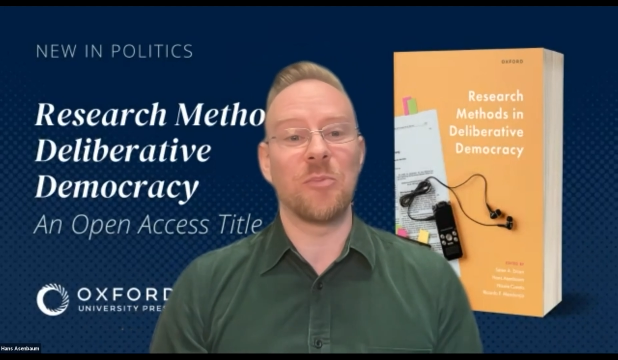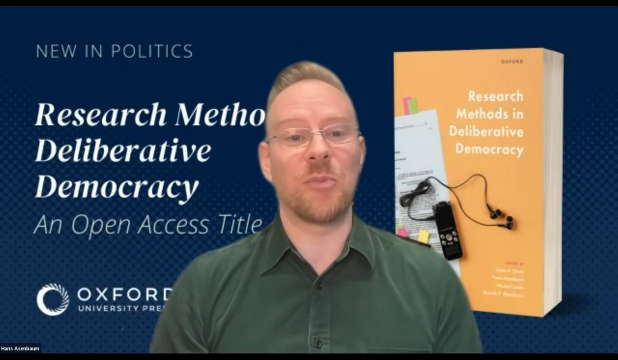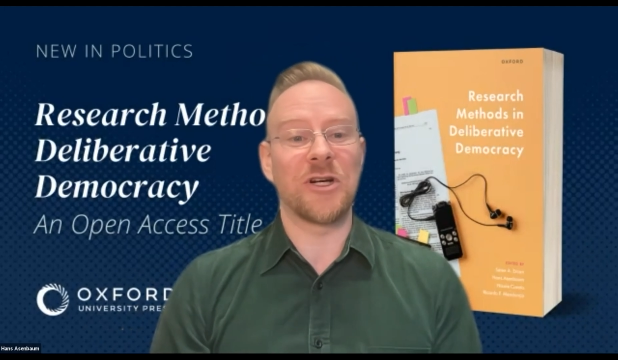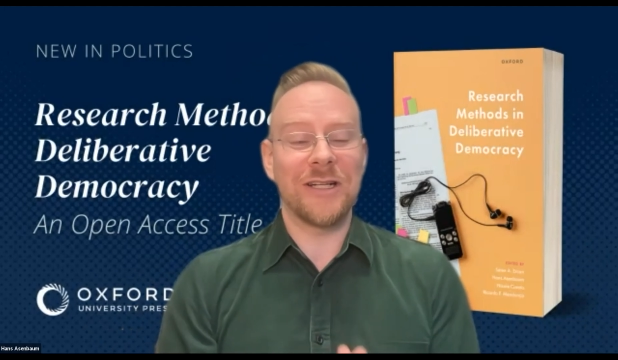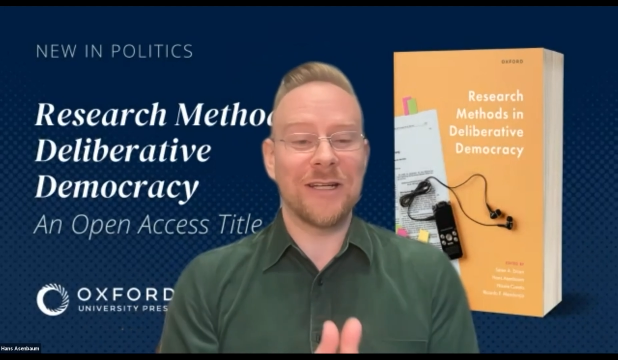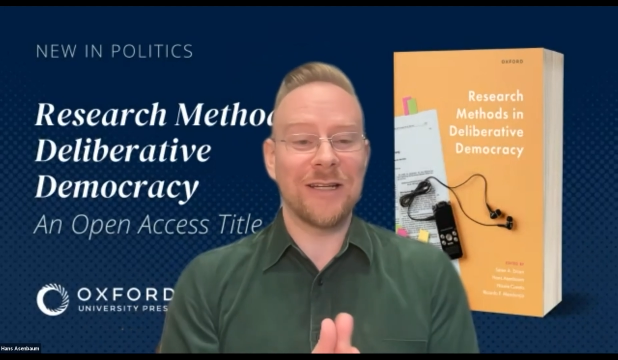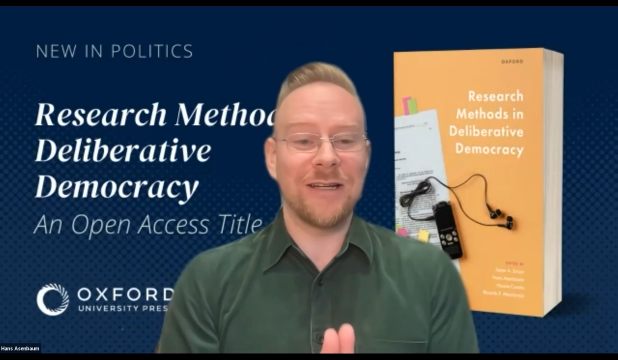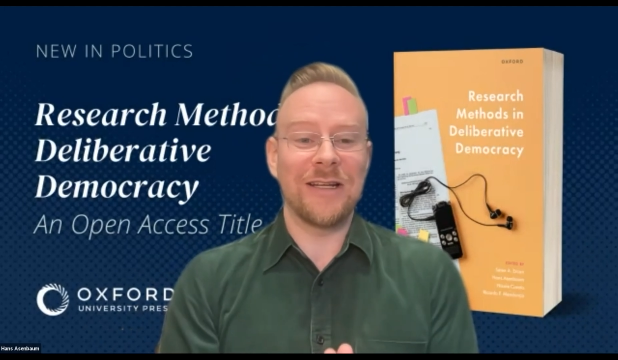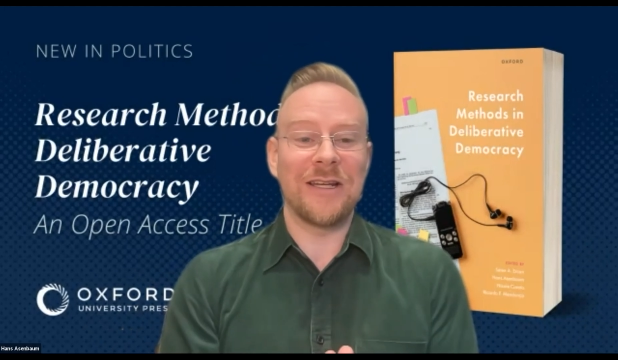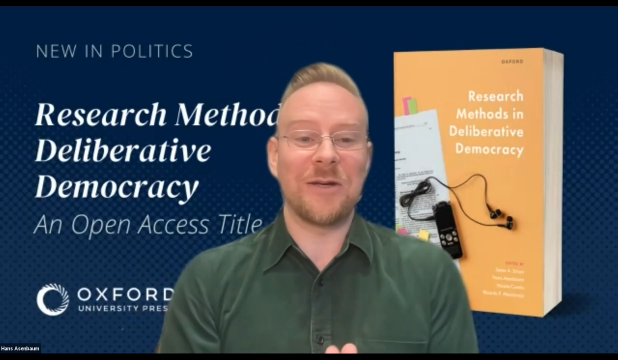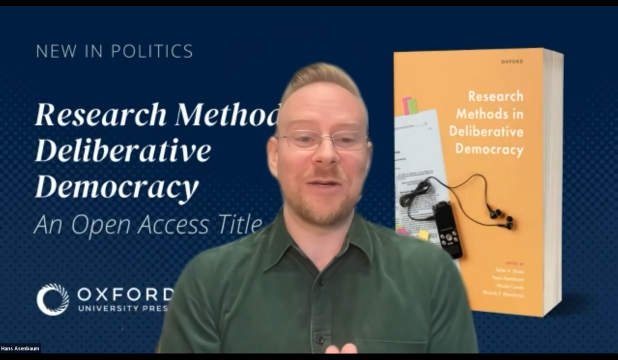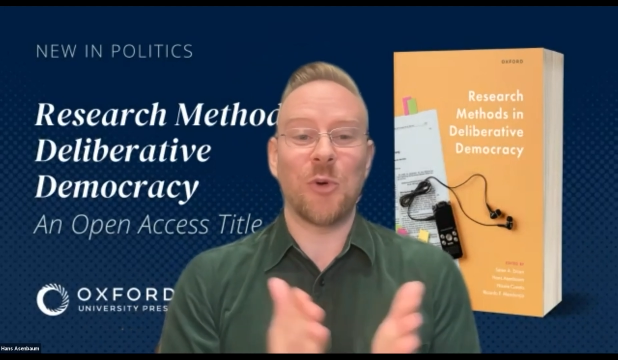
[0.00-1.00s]

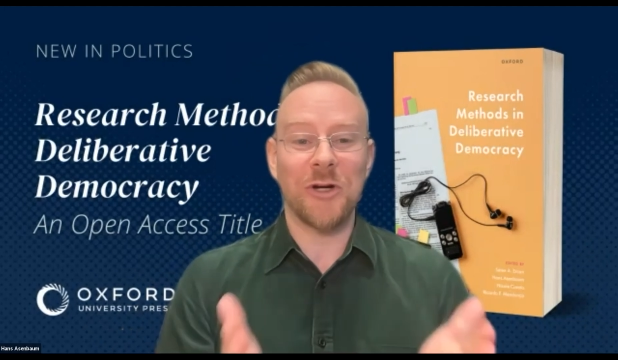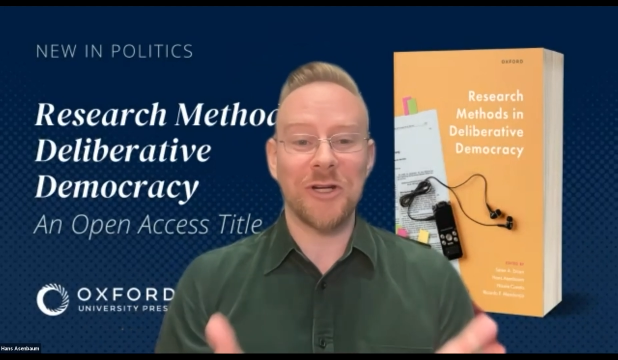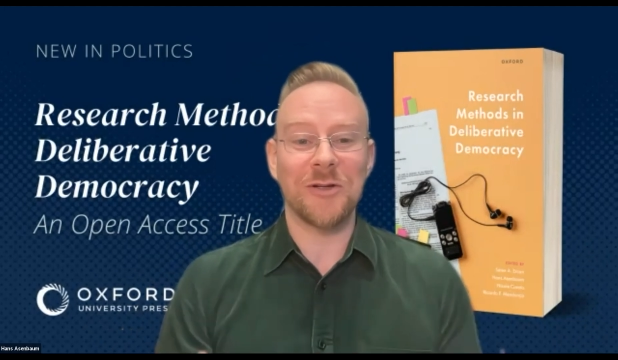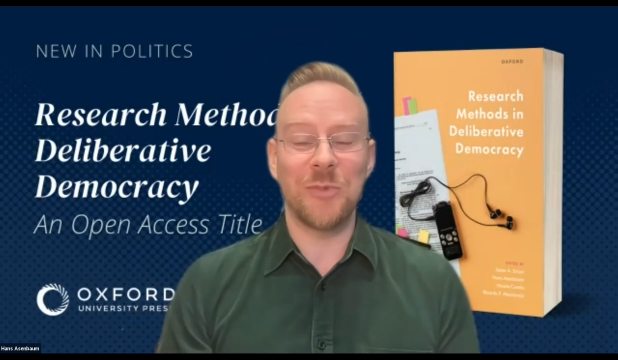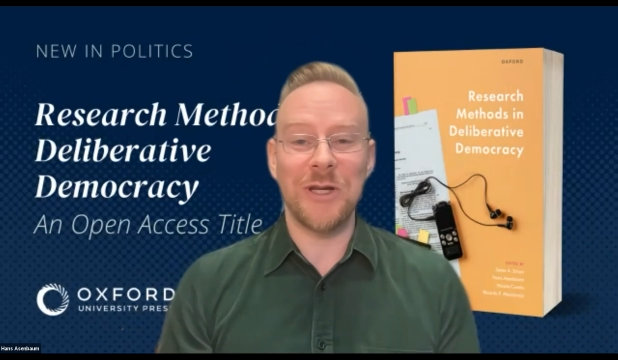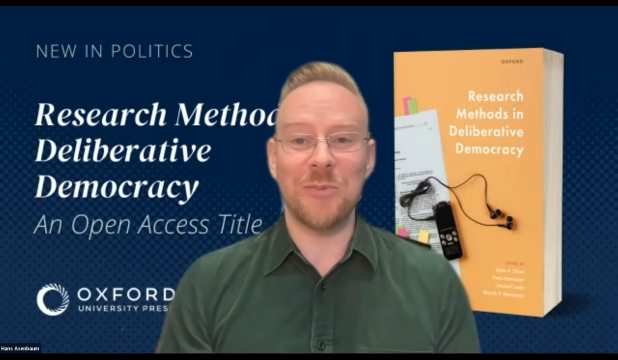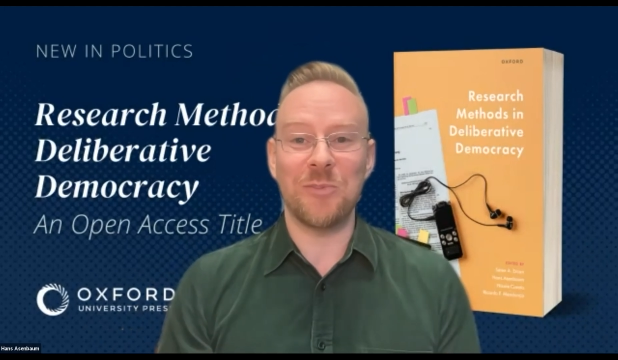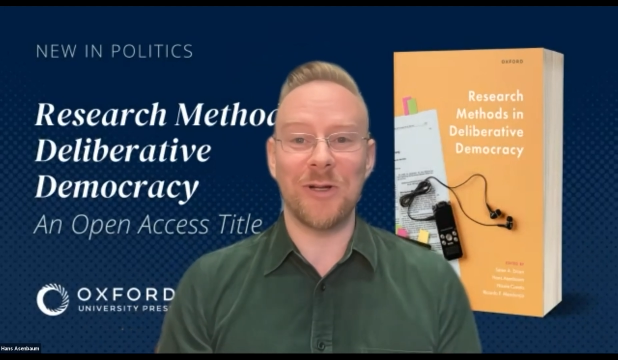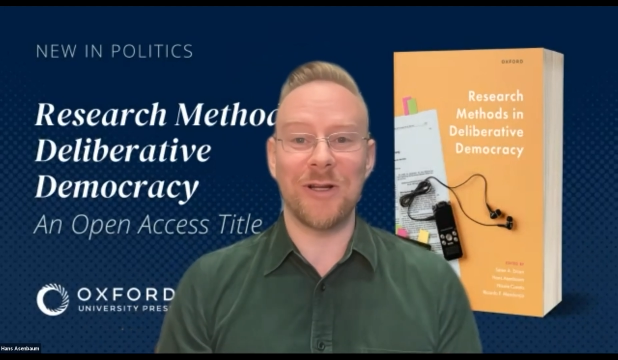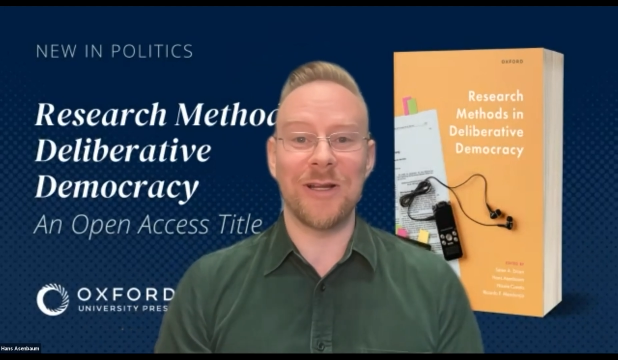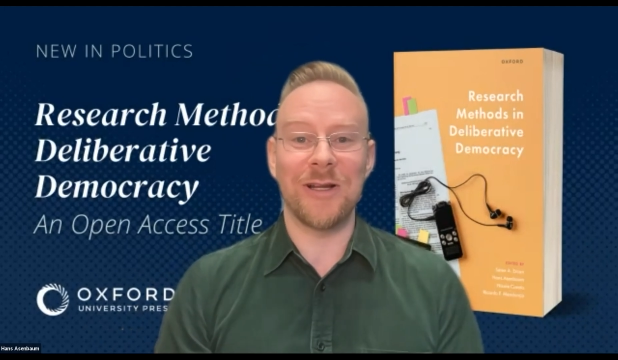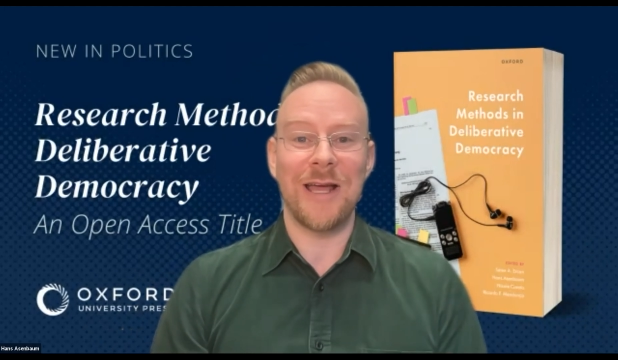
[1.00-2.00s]
particularly important
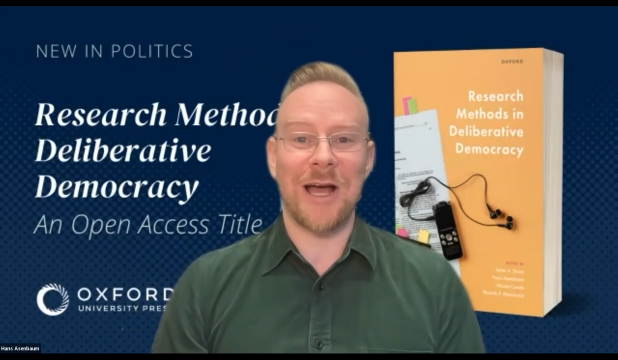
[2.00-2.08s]
people